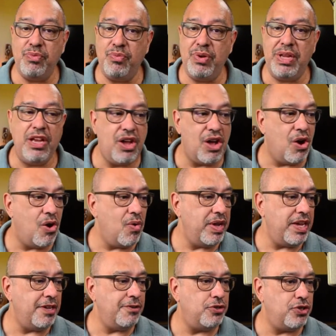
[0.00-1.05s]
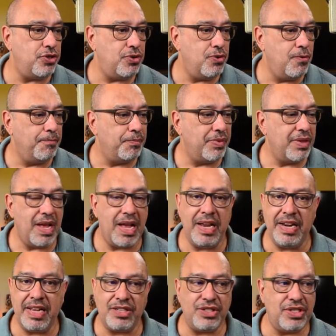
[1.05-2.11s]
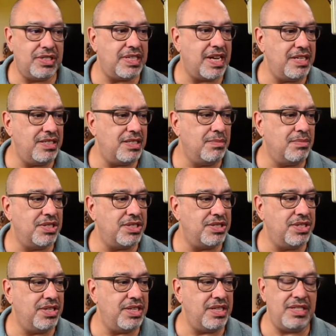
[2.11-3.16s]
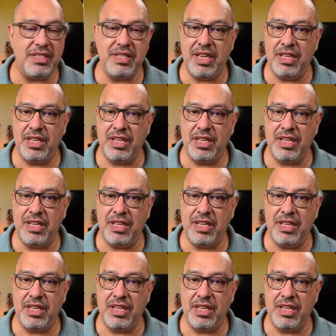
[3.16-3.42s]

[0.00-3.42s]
we go into an exercise similar to this